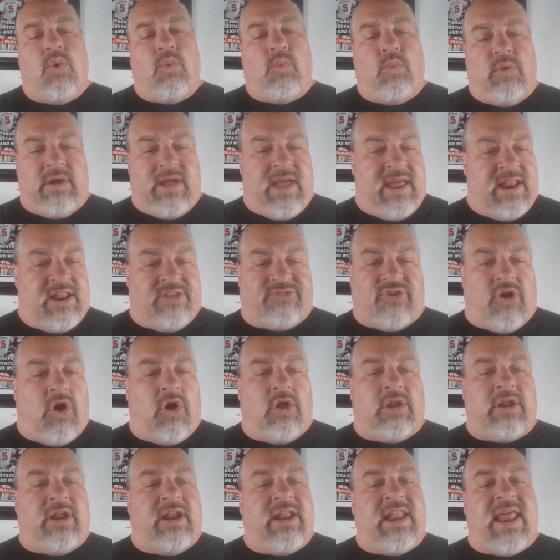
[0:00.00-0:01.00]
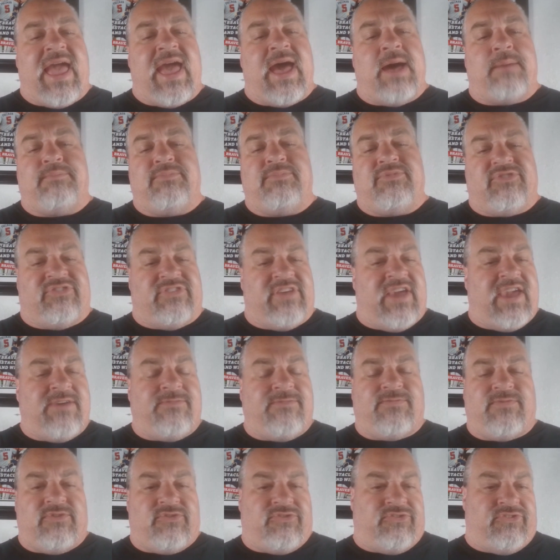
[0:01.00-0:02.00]
And it's all on the app,
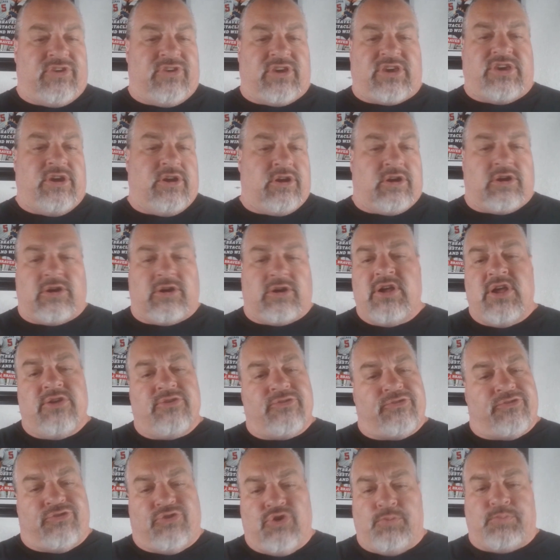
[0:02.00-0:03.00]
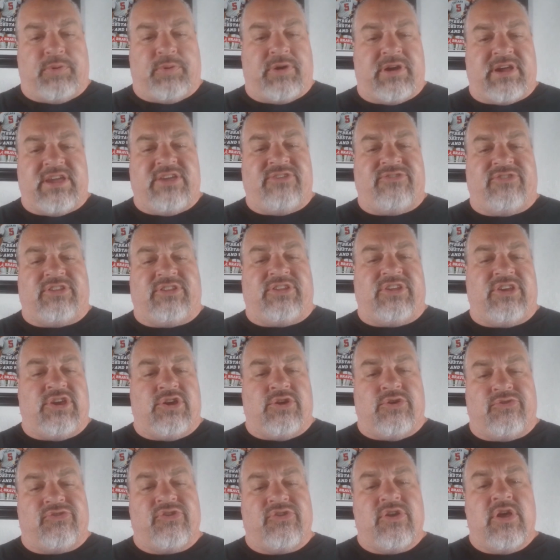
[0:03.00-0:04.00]
safe, secure, super easy to
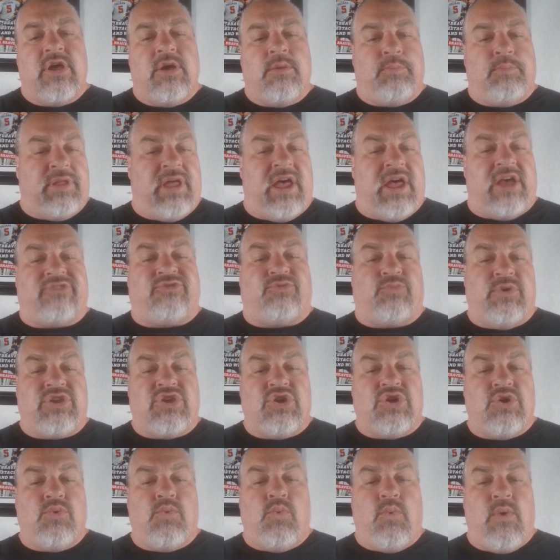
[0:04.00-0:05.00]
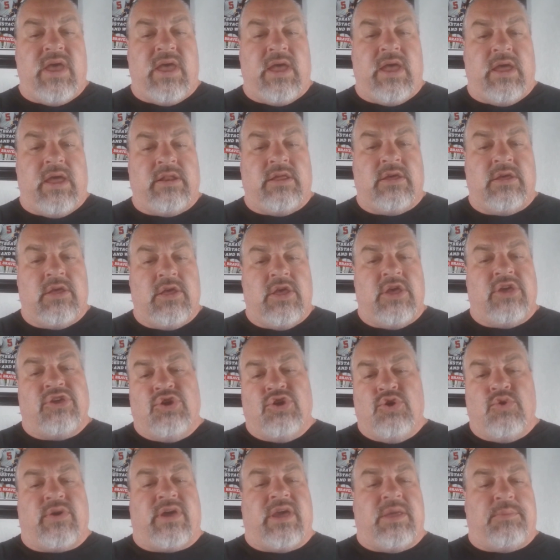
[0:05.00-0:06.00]
use. Plus, when you win,
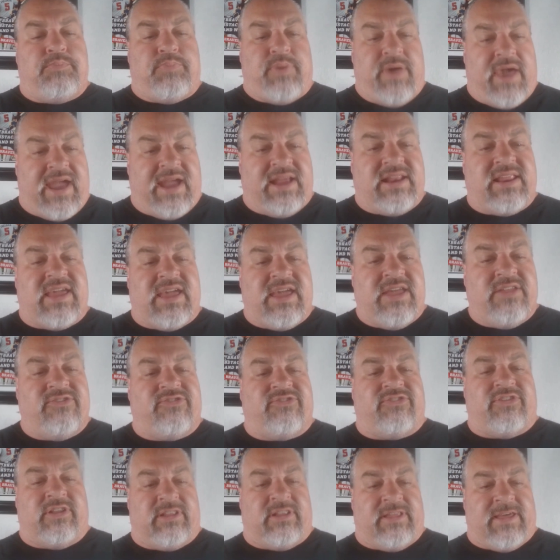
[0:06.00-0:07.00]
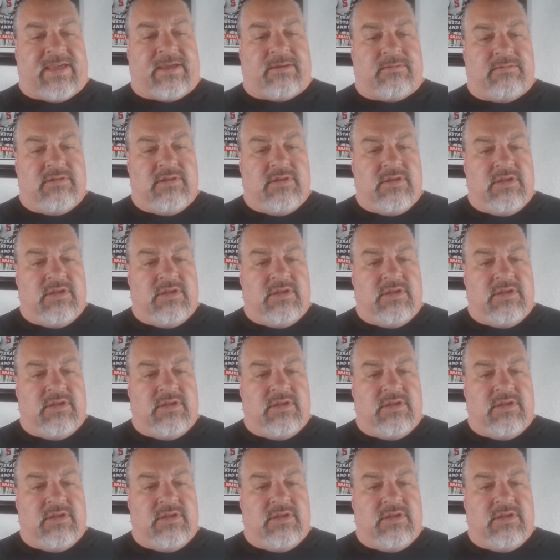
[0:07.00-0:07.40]
you get paid instantly.